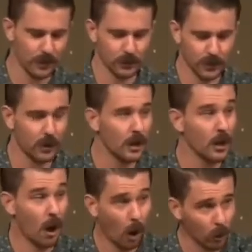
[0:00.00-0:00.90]
there was the
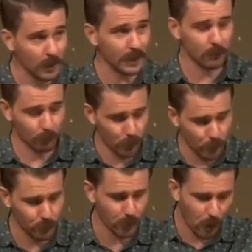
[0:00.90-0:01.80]
holy room or